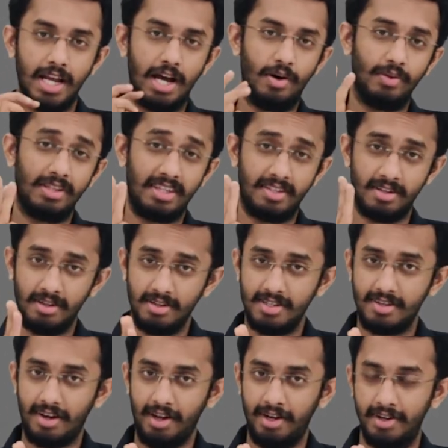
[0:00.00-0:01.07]
Now third
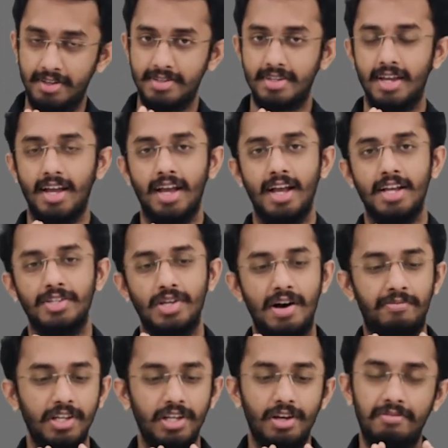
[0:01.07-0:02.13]
slide is, so
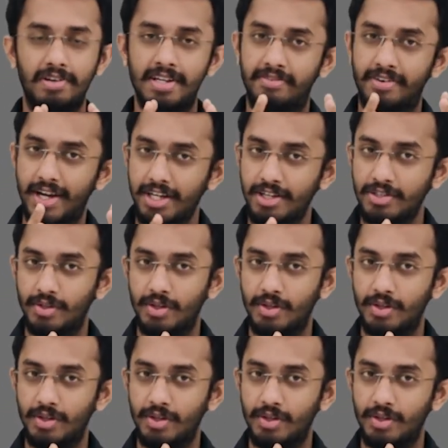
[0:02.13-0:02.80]
after you have defined your